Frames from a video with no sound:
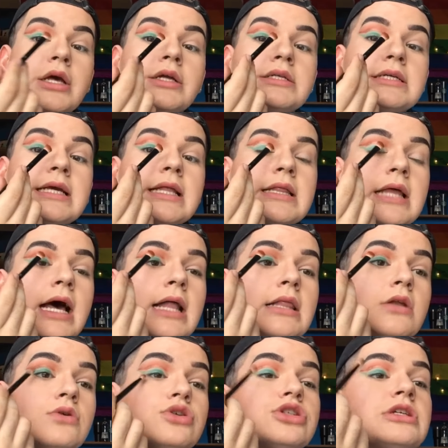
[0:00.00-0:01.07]
to get that
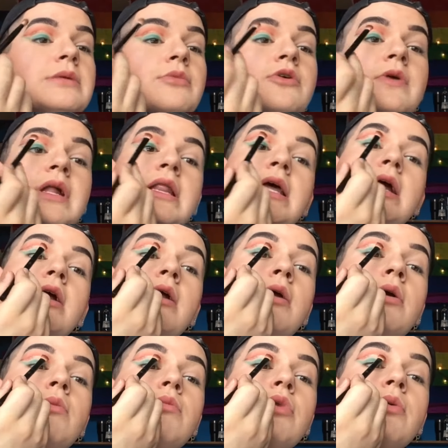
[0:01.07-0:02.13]
little shimmer right there,
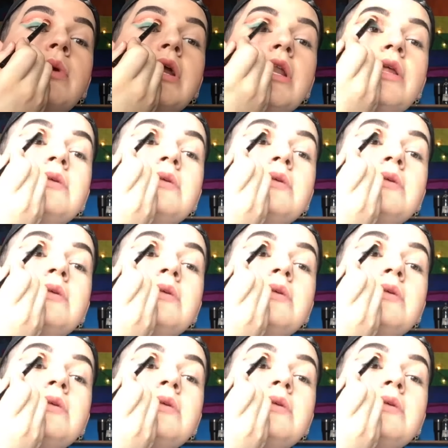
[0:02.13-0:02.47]
but we're going to